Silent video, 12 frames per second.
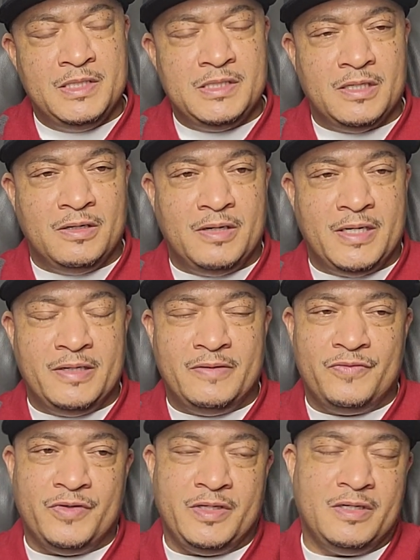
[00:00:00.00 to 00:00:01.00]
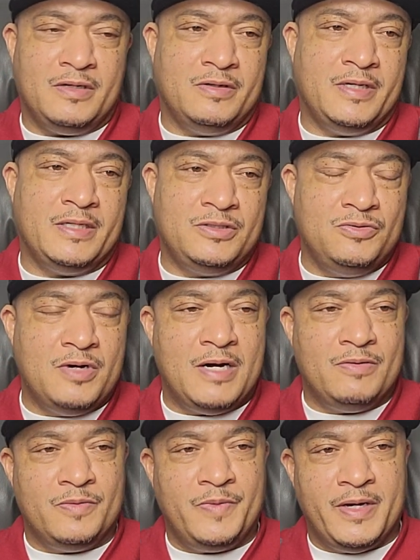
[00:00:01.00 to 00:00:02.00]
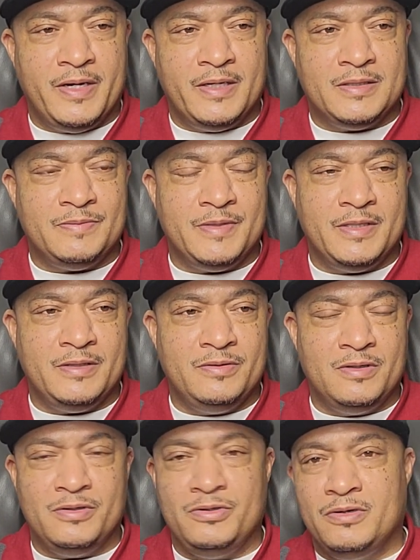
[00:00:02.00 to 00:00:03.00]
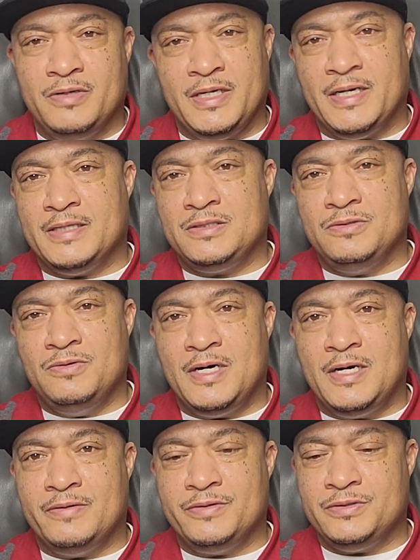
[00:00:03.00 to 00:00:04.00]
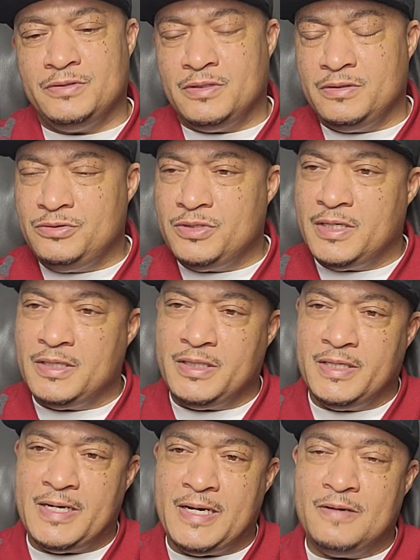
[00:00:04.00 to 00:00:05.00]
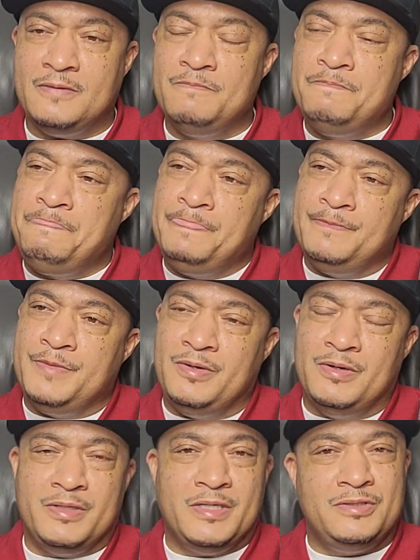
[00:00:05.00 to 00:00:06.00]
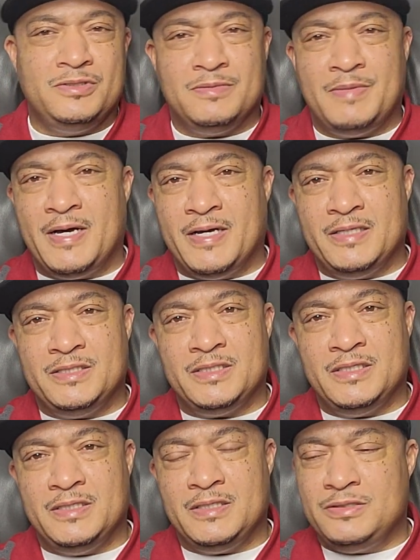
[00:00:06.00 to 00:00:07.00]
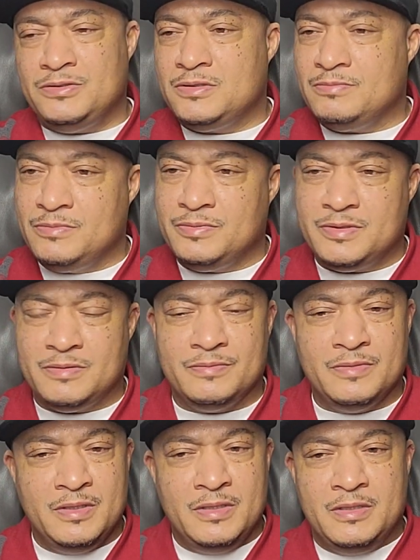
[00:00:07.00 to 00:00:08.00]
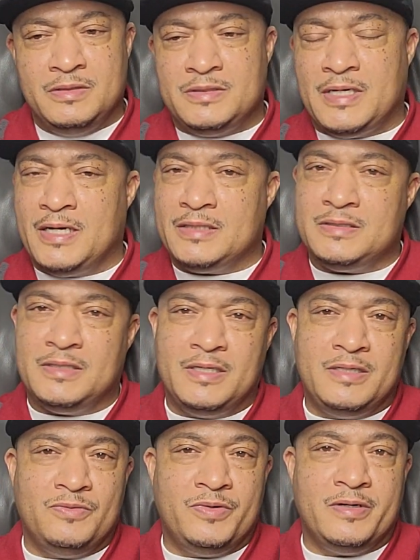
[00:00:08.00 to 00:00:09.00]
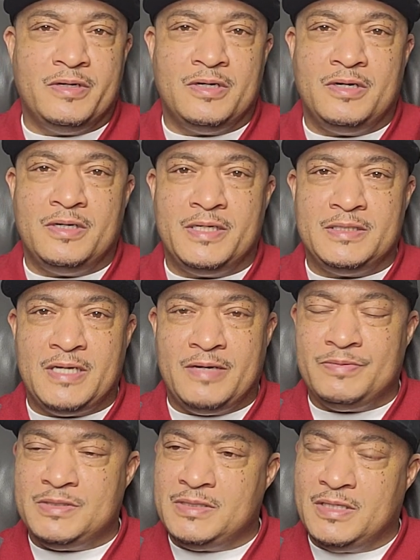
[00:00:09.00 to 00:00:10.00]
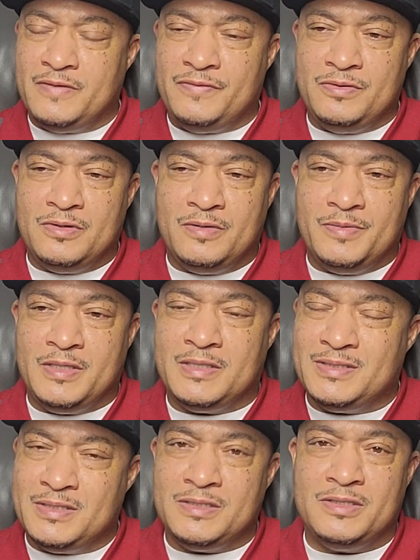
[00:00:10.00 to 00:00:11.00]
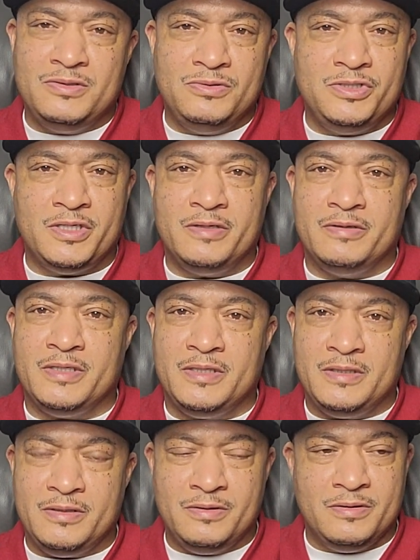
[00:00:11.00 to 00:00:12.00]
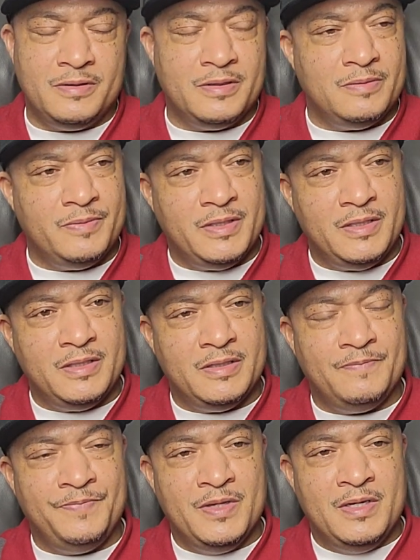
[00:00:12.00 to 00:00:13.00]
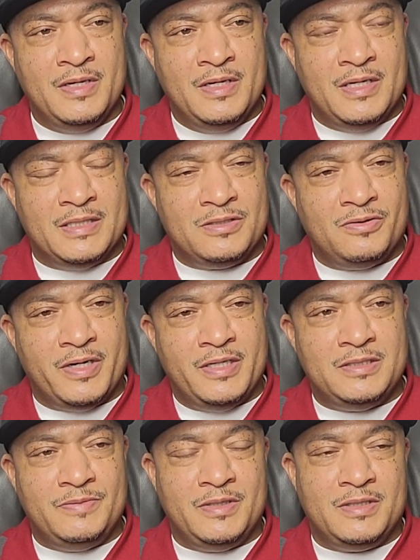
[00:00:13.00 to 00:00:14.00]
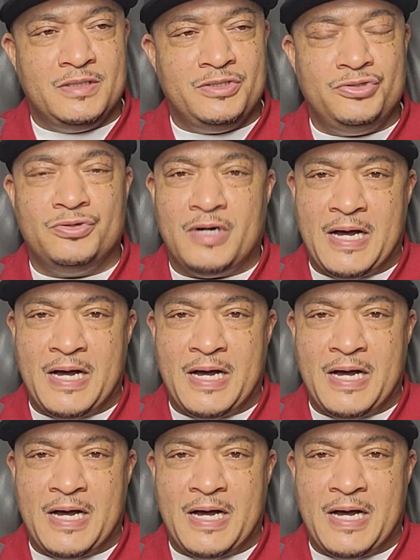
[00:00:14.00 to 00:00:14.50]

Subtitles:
So I never forget on that 2 hour pass, man. You only got 2 hours. You trying to get out. Get you some hygiene, get you some socks and underwear and all that type of stuff, because it's a new journey, and it's crazy because you're